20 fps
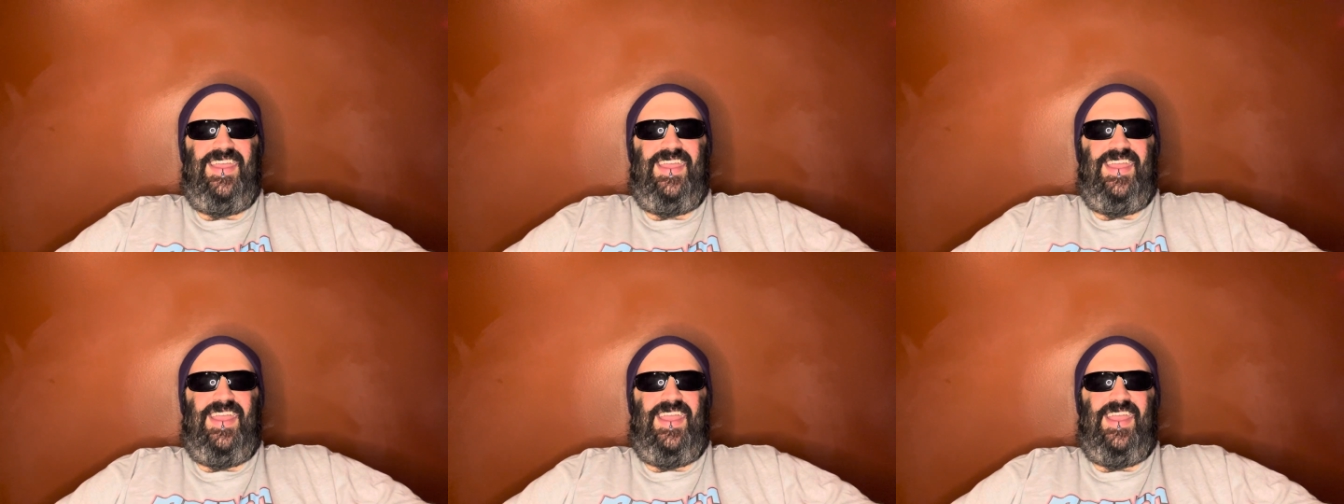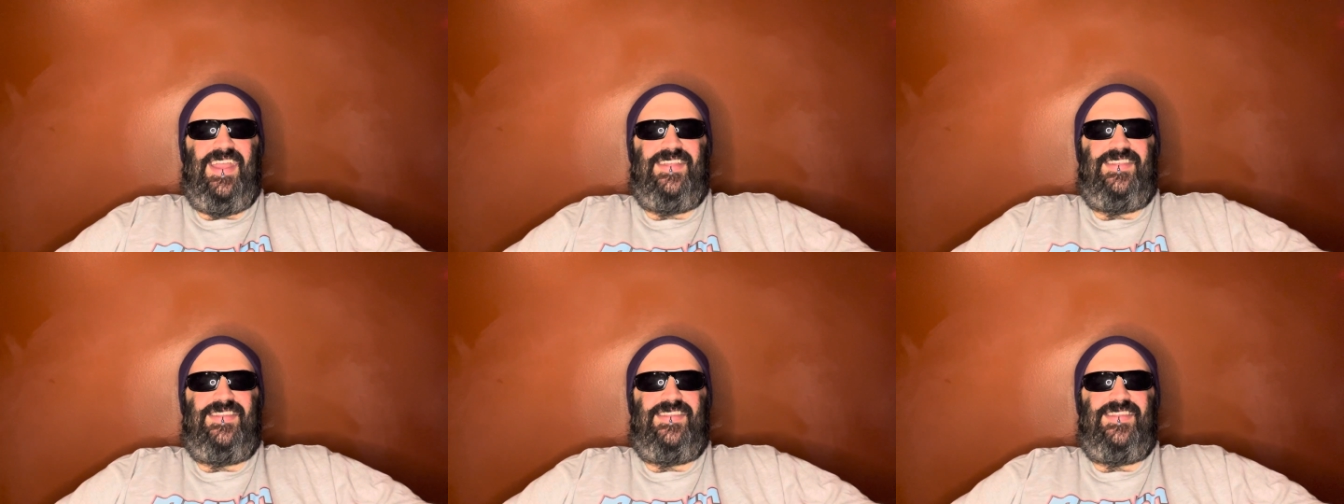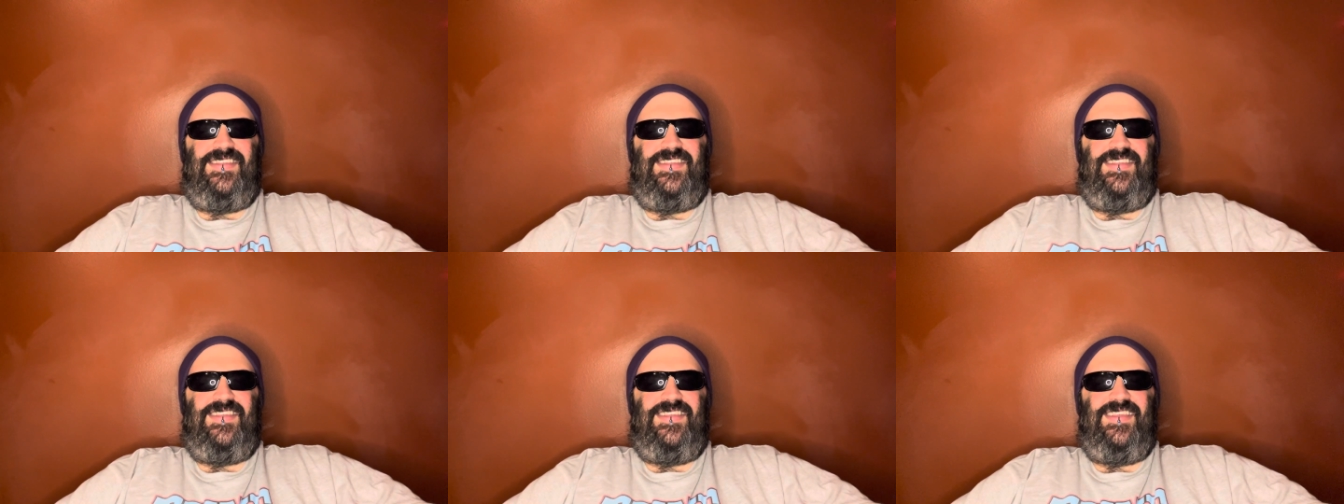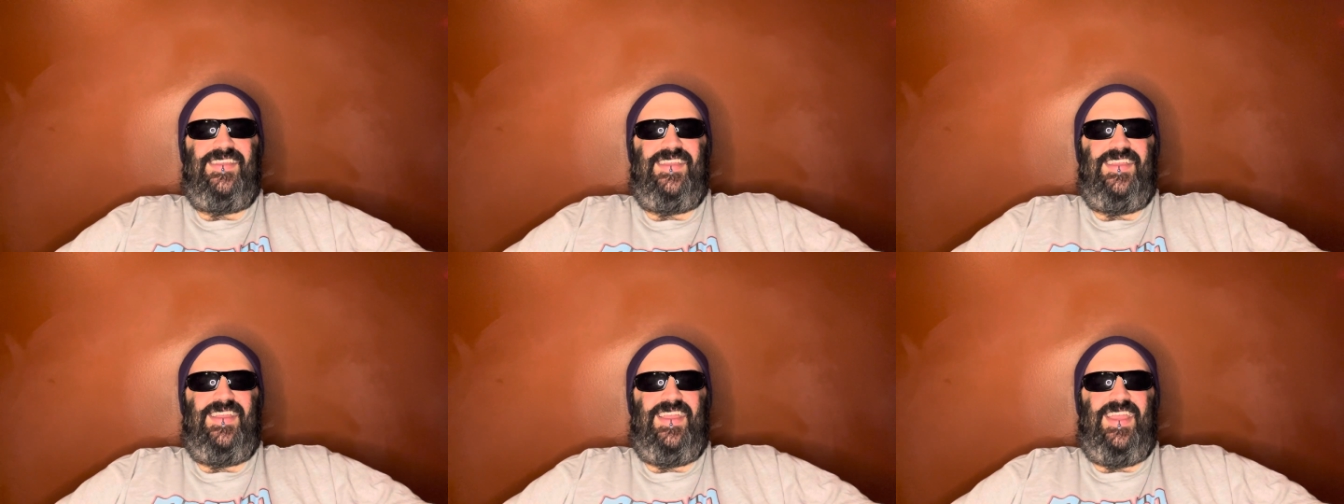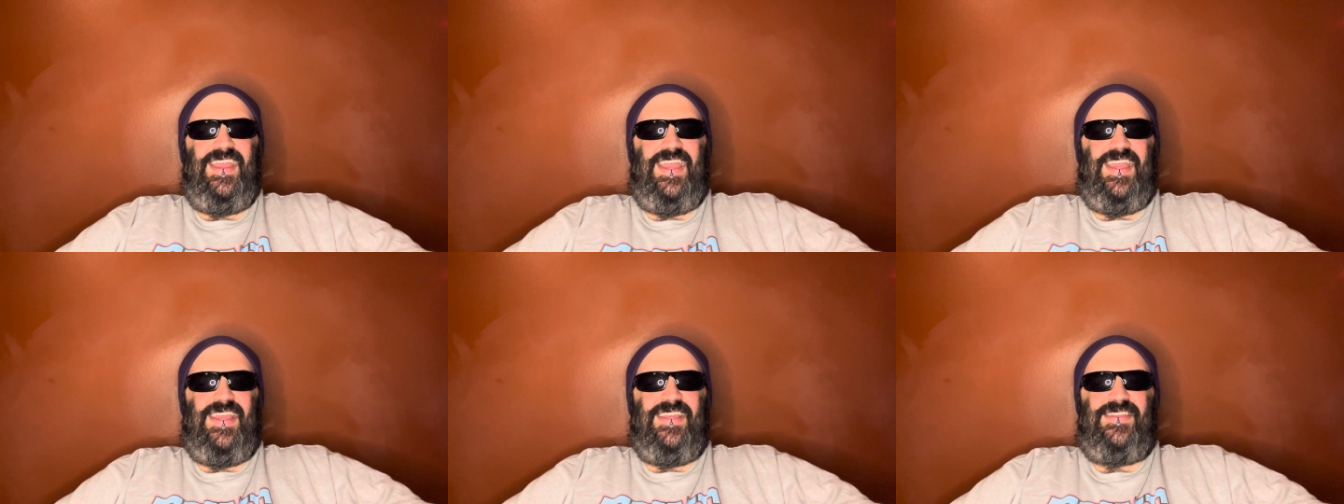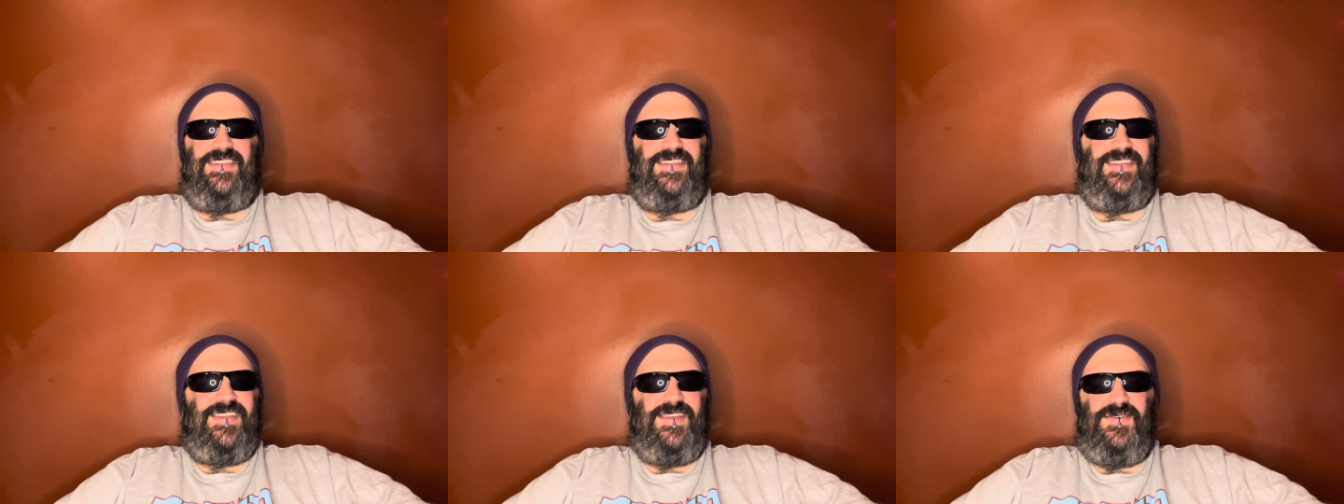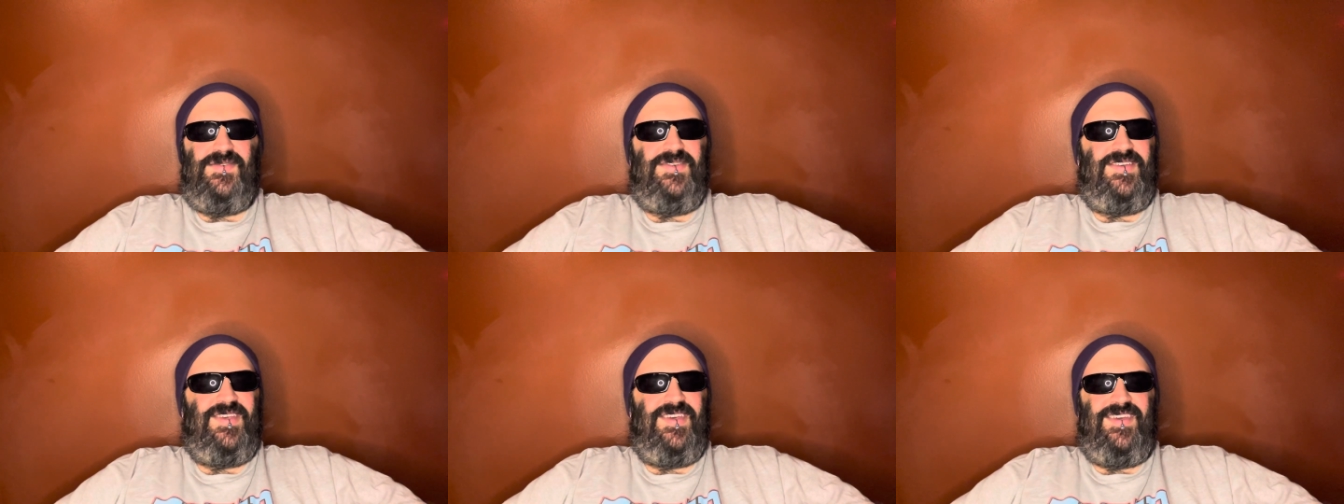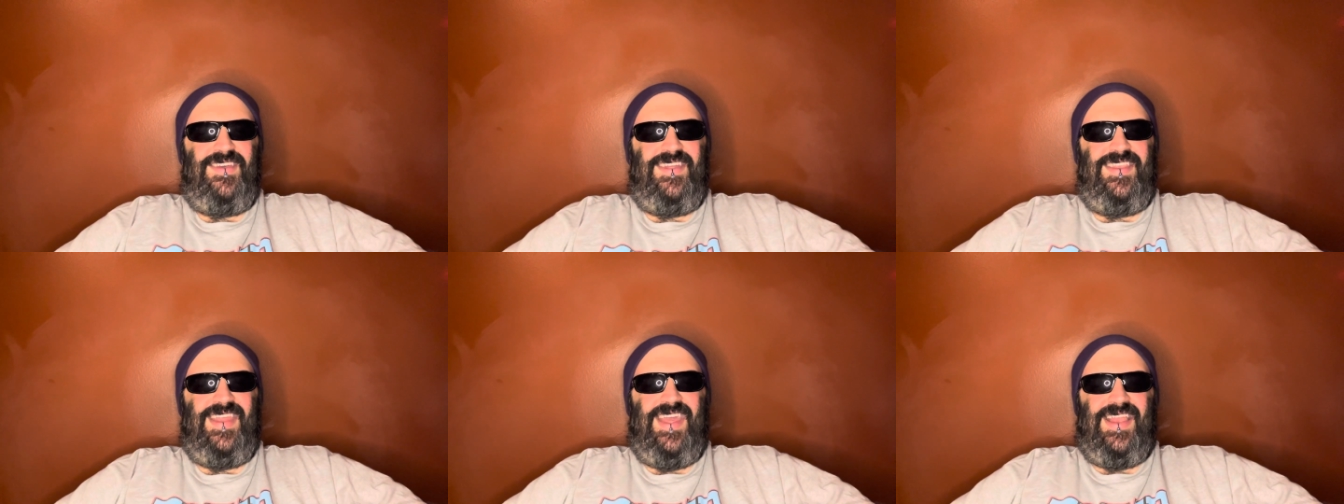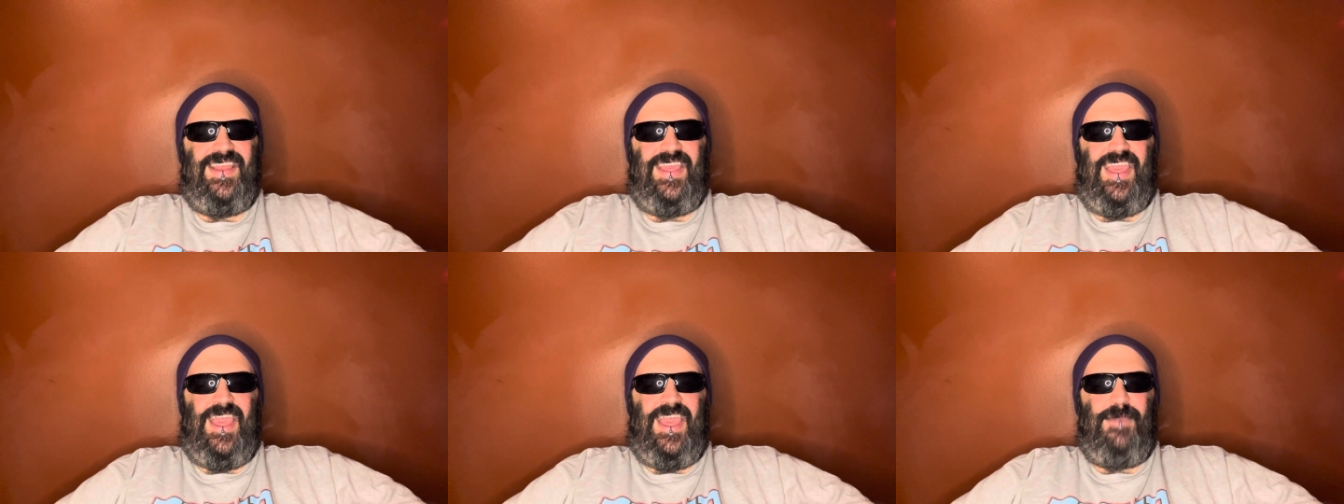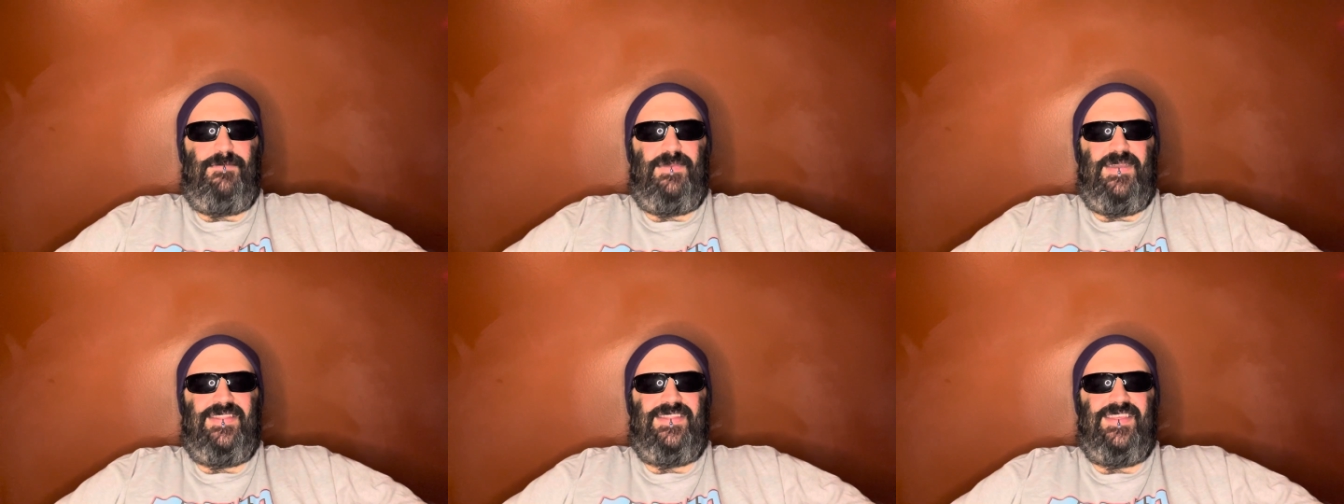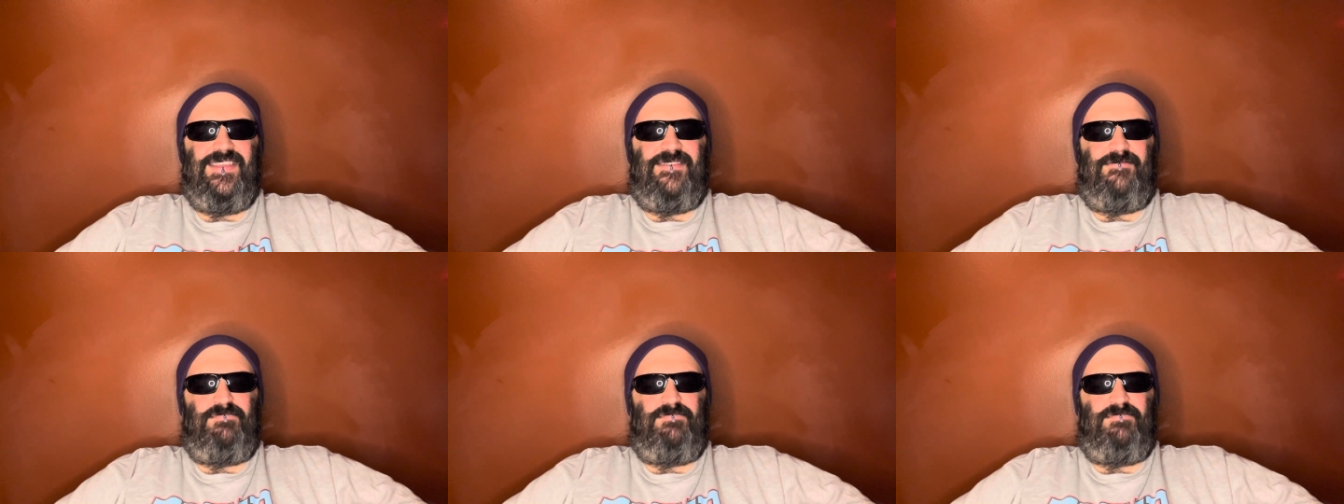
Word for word: it's he's so good at keeping this